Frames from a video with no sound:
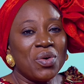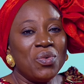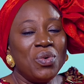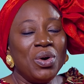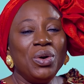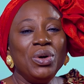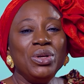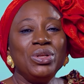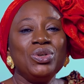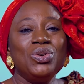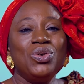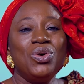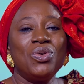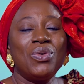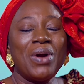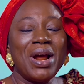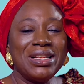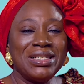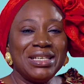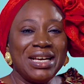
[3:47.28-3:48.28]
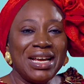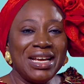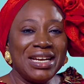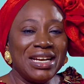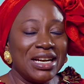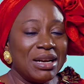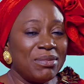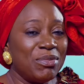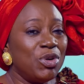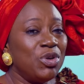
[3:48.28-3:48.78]
We're going to go right ahead
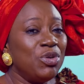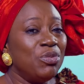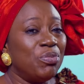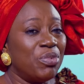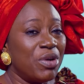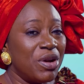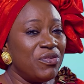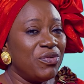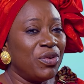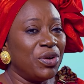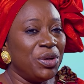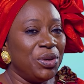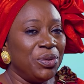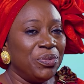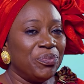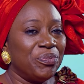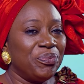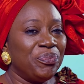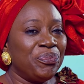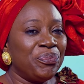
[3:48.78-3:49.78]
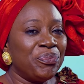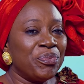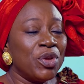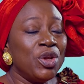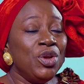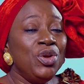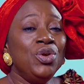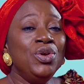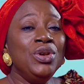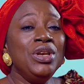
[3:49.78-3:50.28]
and I'm going to pray for
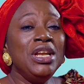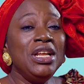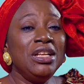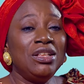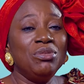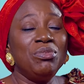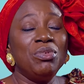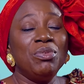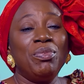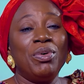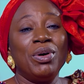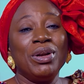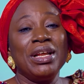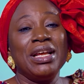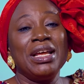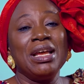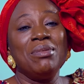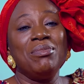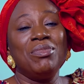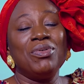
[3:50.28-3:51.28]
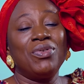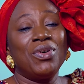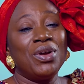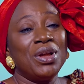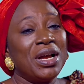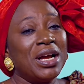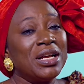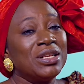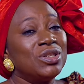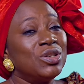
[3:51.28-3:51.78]
you. You need to be born again before you
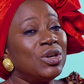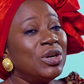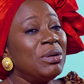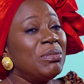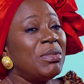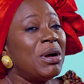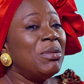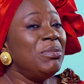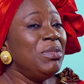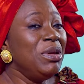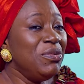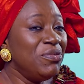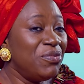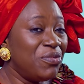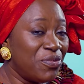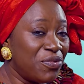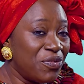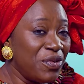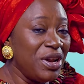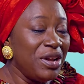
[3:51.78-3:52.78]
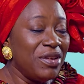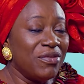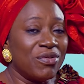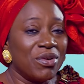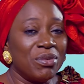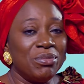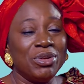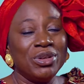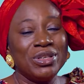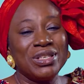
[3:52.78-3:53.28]
can talk about being free
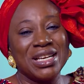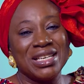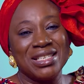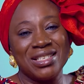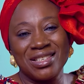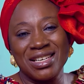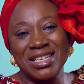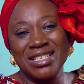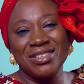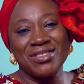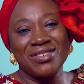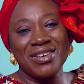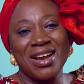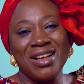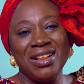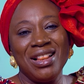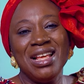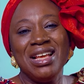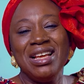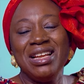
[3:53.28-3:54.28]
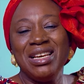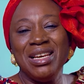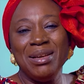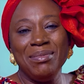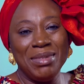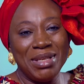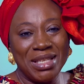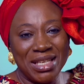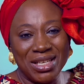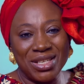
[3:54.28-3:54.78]
from those ancestral
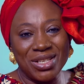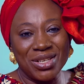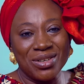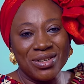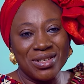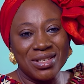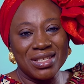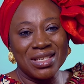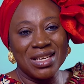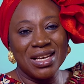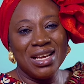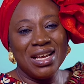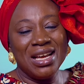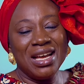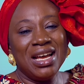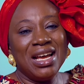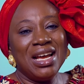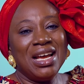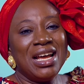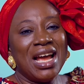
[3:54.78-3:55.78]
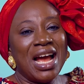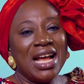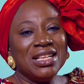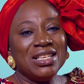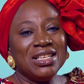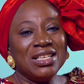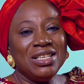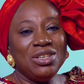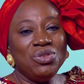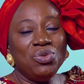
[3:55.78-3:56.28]
limitations.
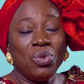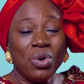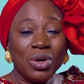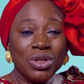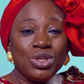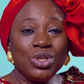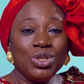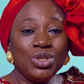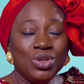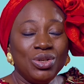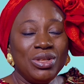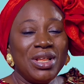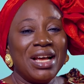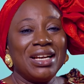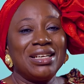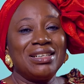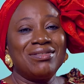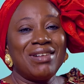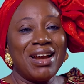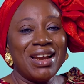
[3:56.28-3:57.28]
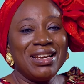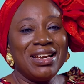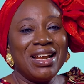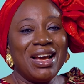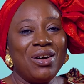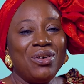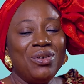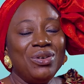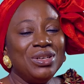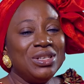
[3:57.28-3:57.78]
And you want to do that right
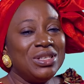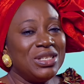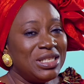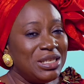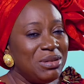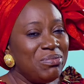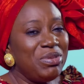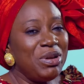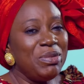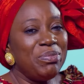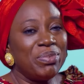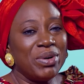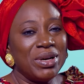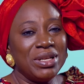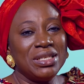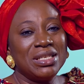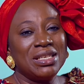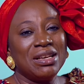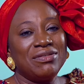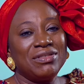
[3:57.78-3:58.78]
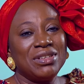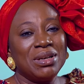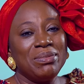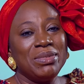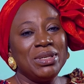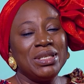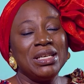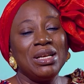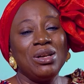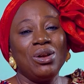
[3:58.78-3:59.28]
now, simply pray this after
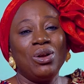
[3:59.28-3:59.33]
me. Say,